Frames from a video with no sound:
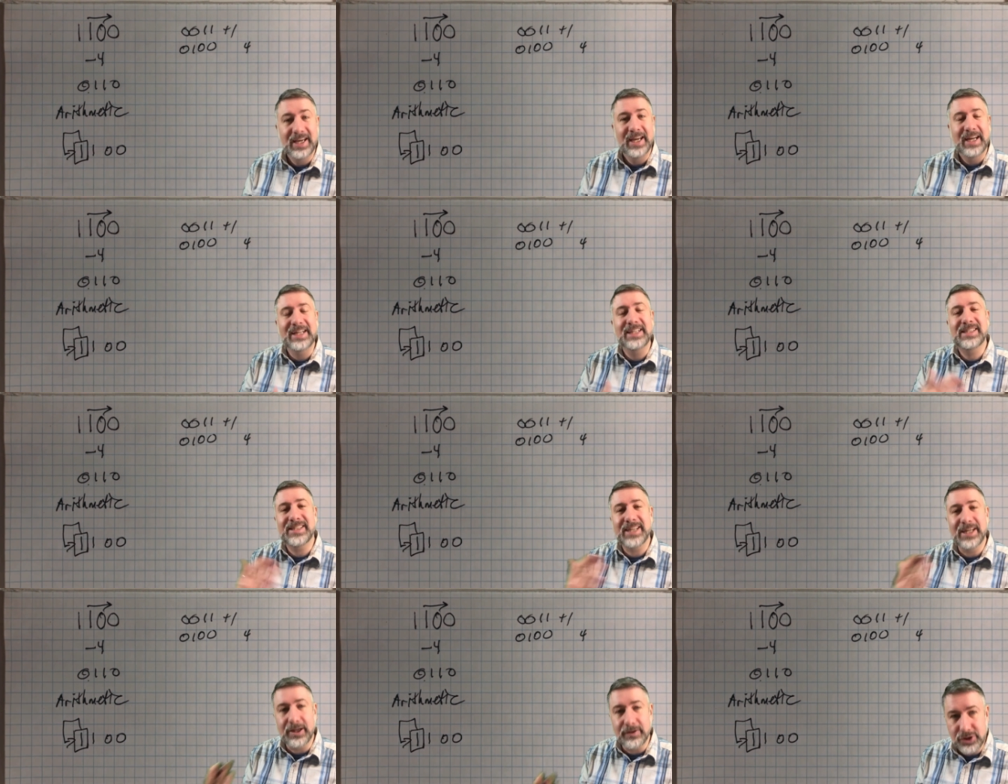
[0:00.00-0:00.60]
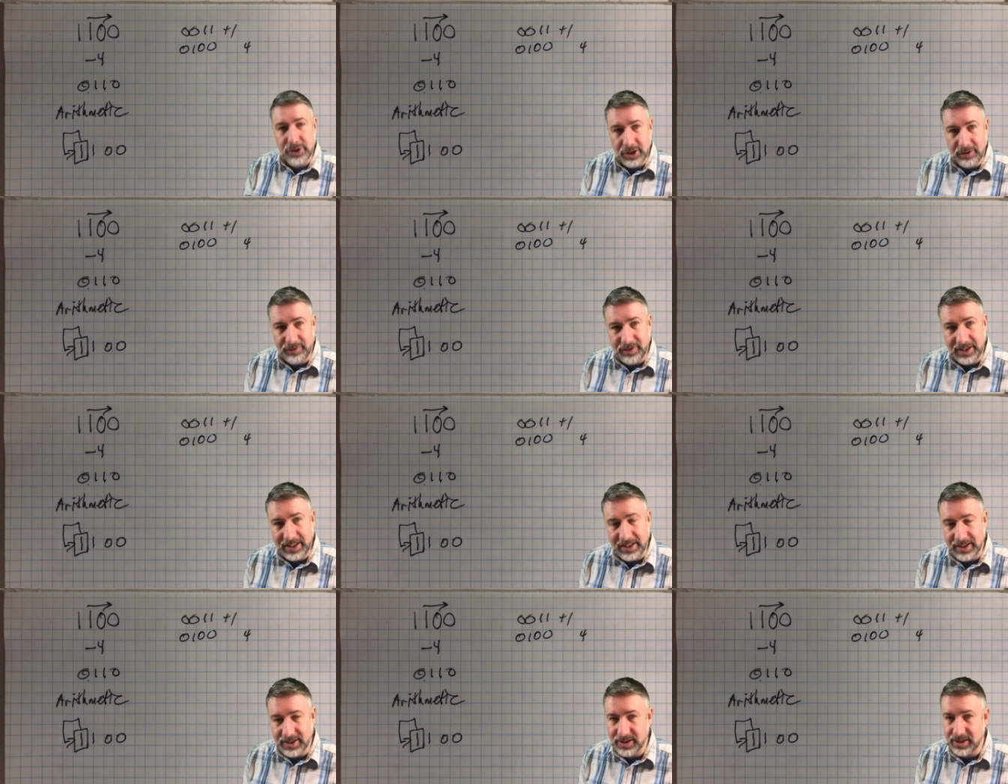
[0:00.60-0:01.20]
instead of
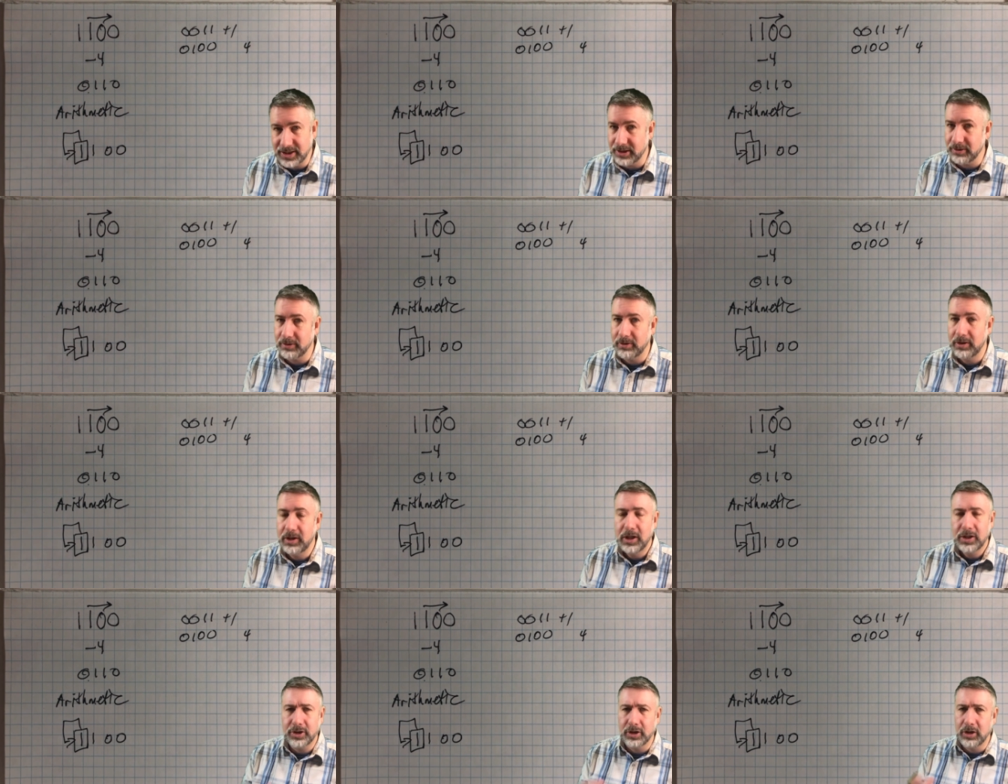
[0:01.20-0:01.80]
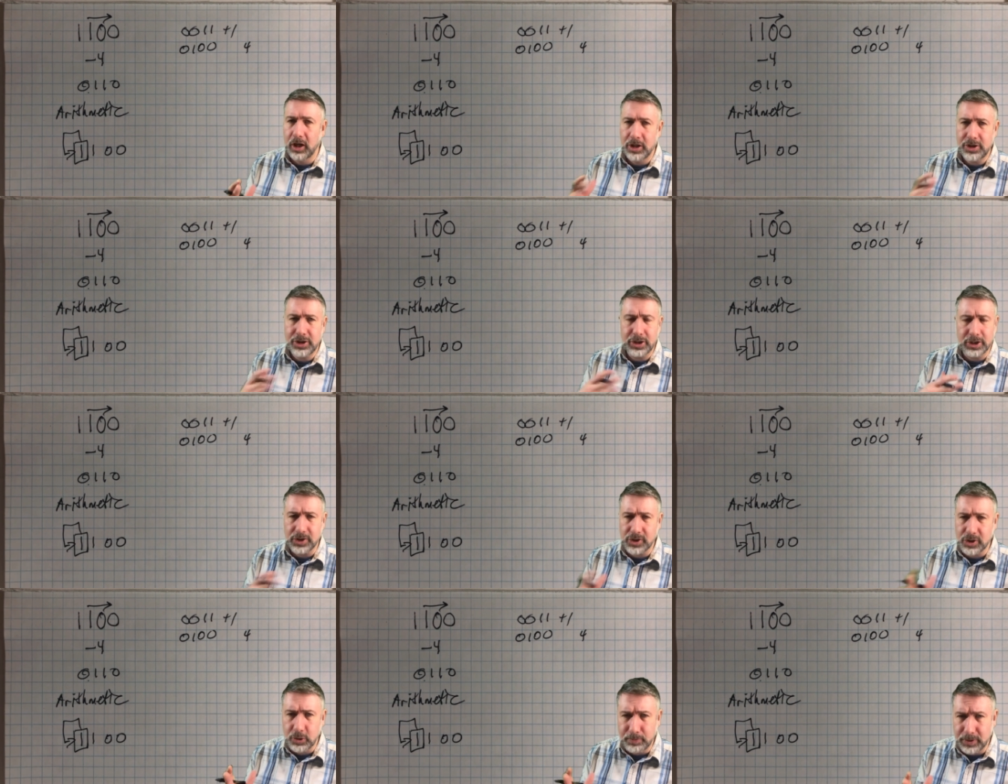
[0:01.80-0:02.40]
shifting in a 0. The logic
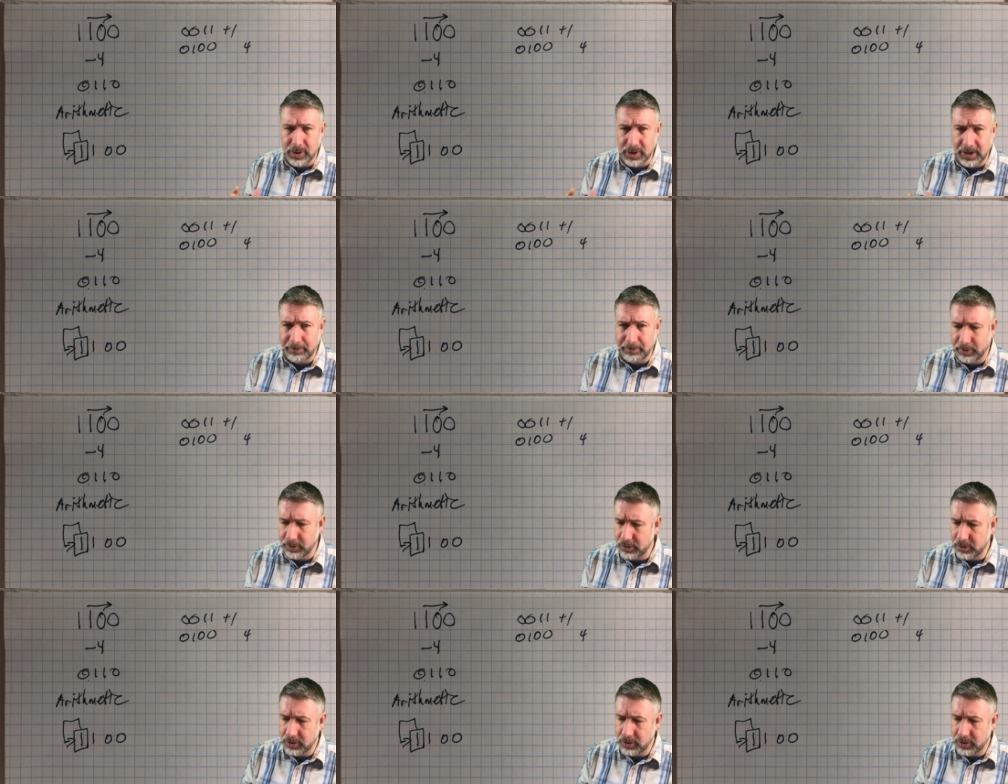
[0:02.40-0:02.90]
is super simple.